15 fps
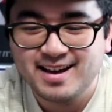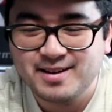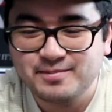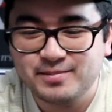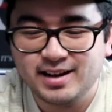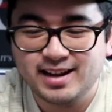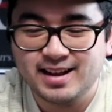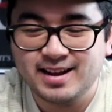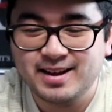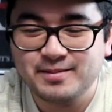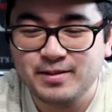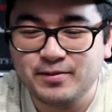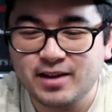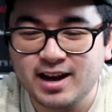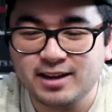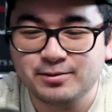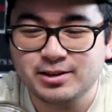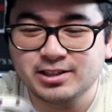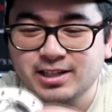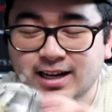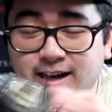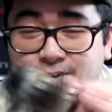But if you guys want
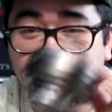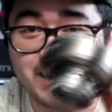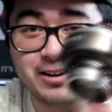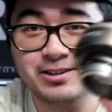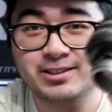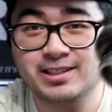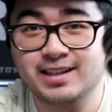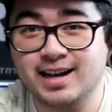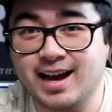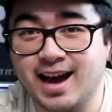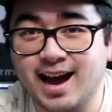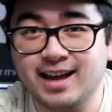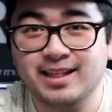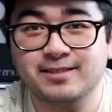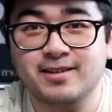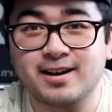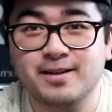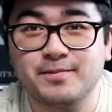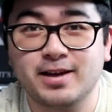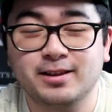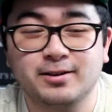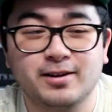to check out NRG, I highly
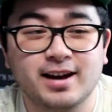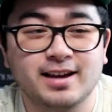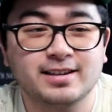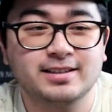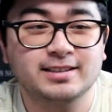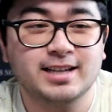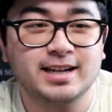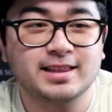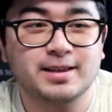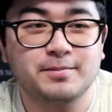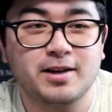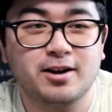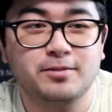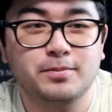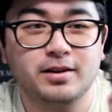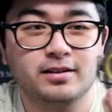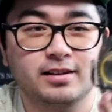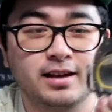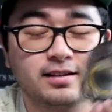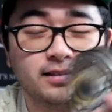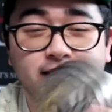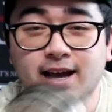recommend you guys check them out because
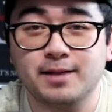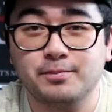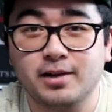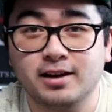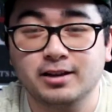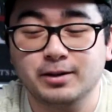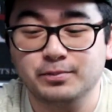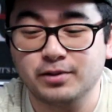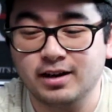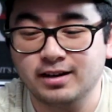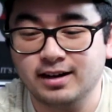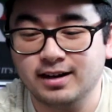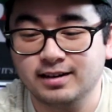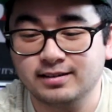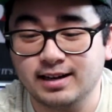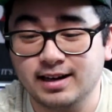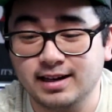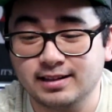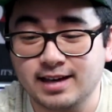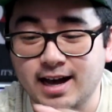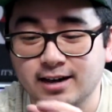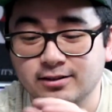they stand by their products and
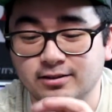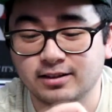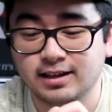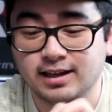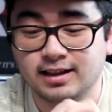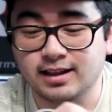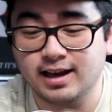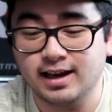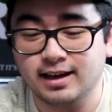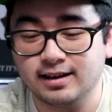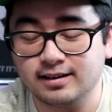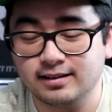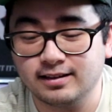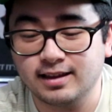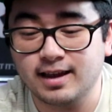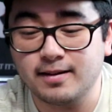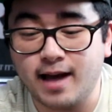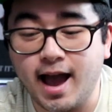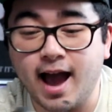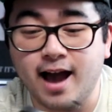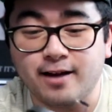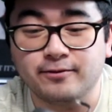it's actually like, they
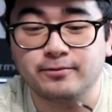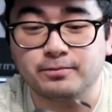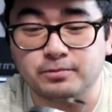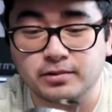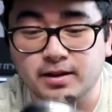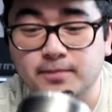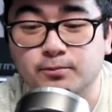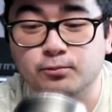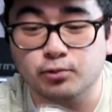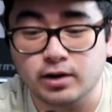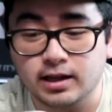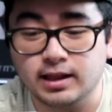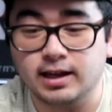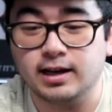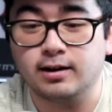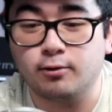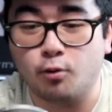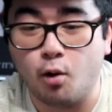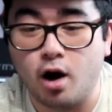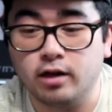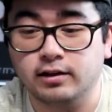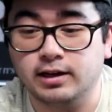have some really
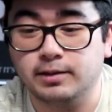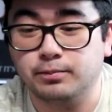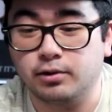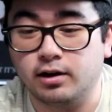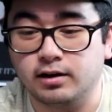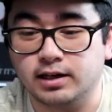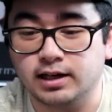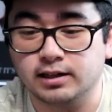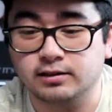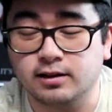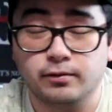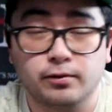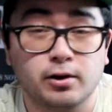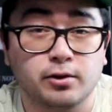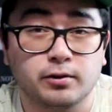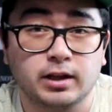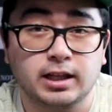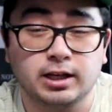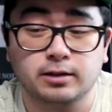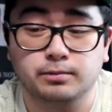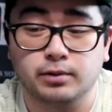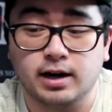quality products for a really
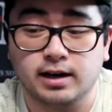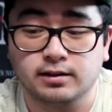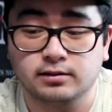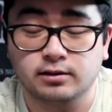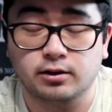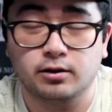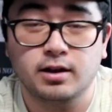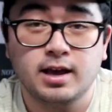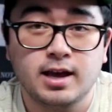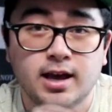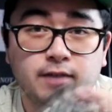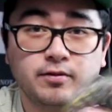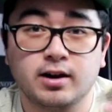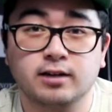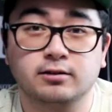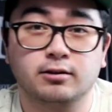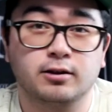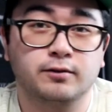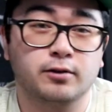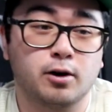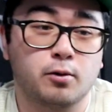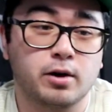good price. So if you guys are
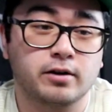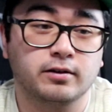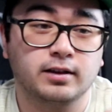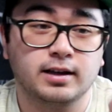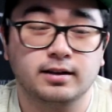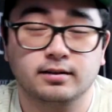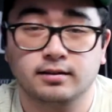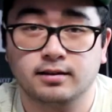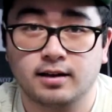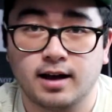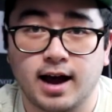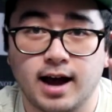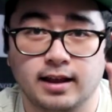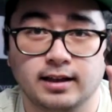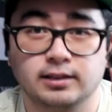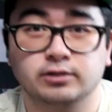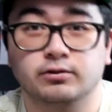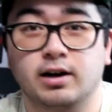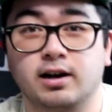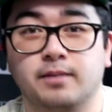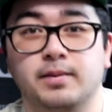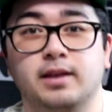looking for a quick release, highly
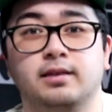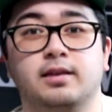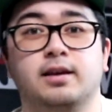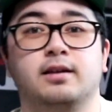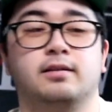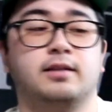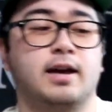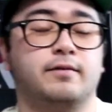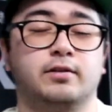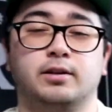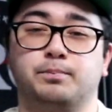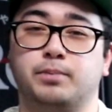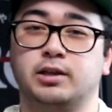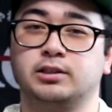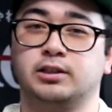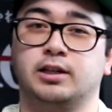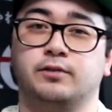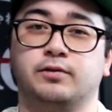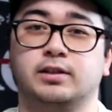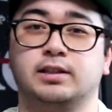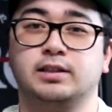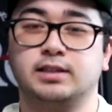recommend this. They have a bunch of
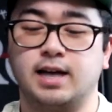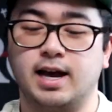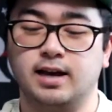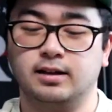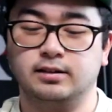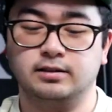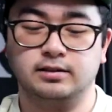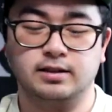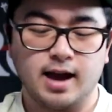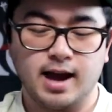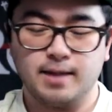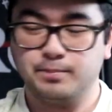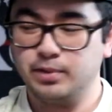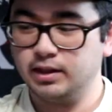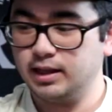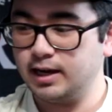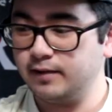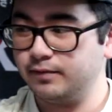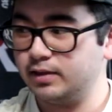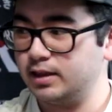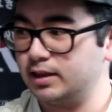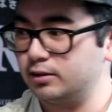different styles. I
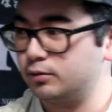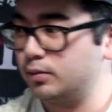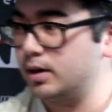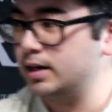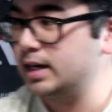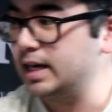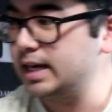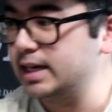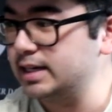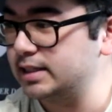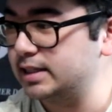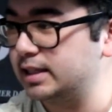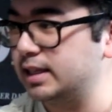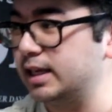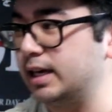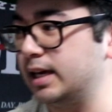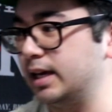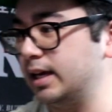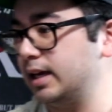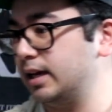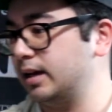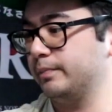believe this one is
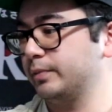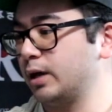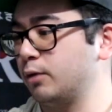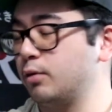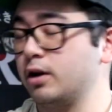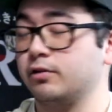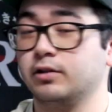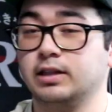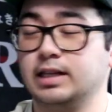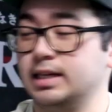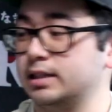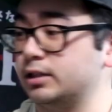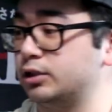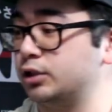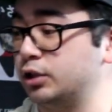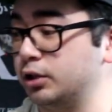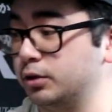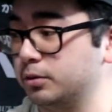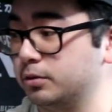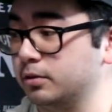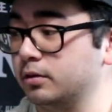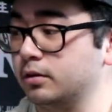the quick release 2.